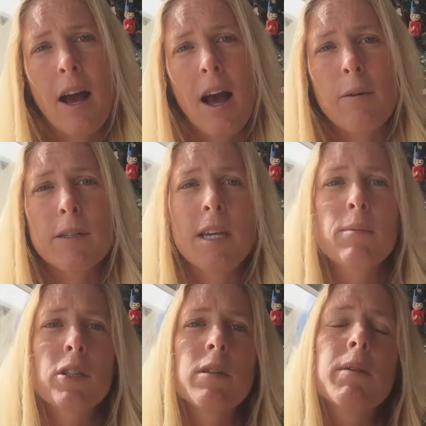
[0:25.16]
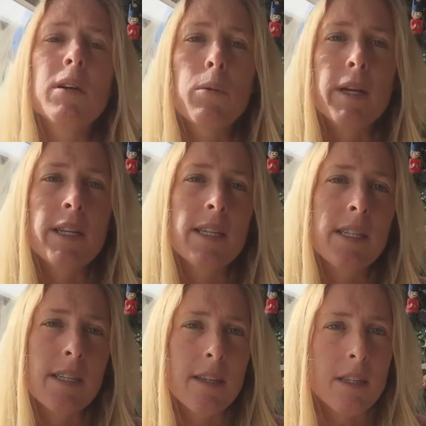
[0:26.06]
I was able to be a witness
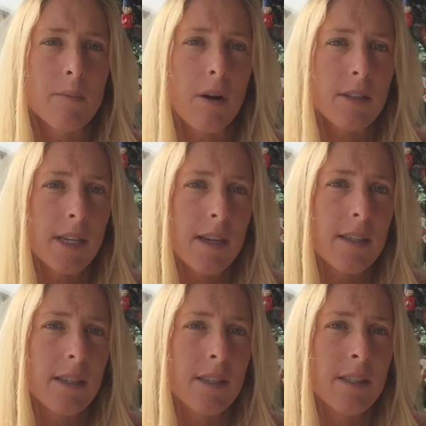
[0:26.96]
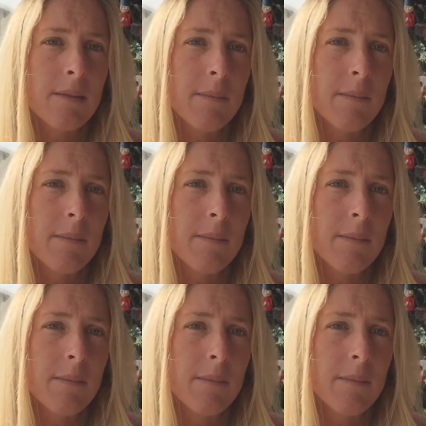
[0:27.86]
to this process